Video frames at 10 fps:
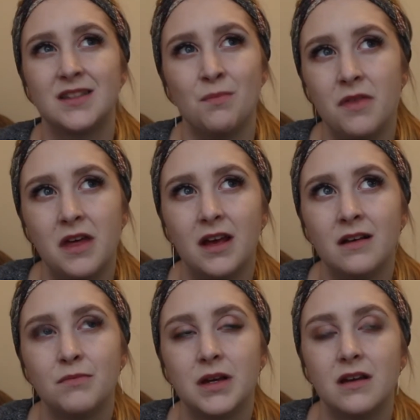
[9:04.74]

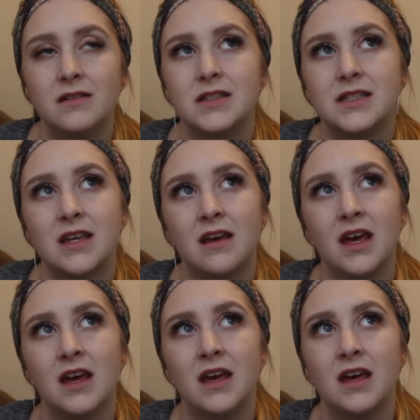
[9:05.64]
something, because
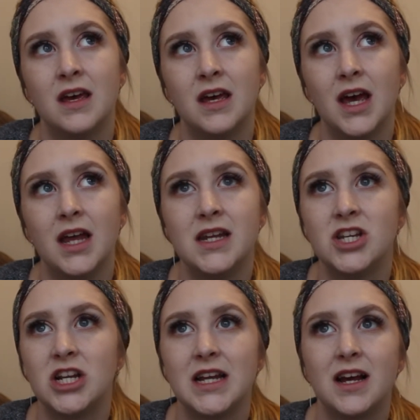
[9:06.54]

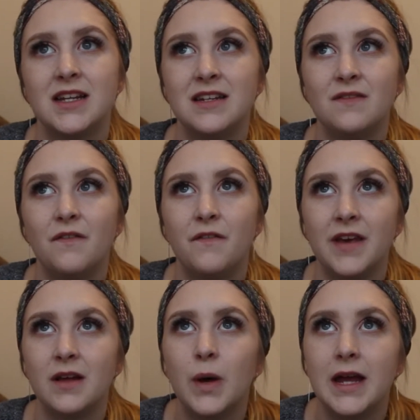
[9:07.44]
initially I didn't
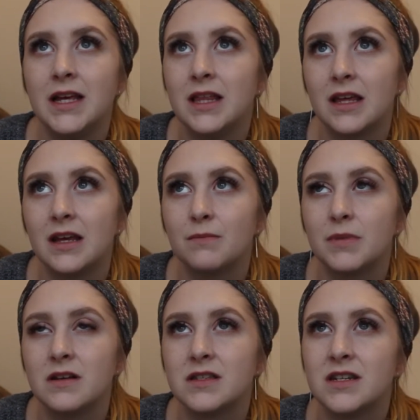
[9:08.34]
feel anything
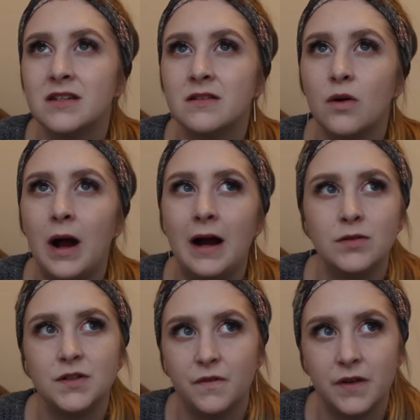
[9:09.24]
because I didn't know how
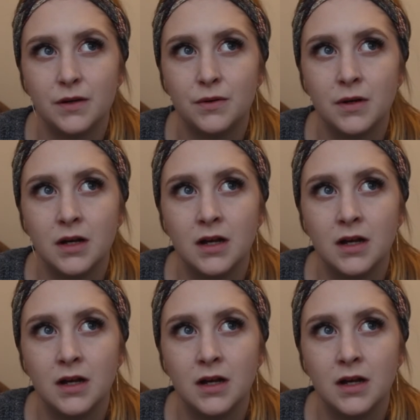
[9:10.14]
to feel.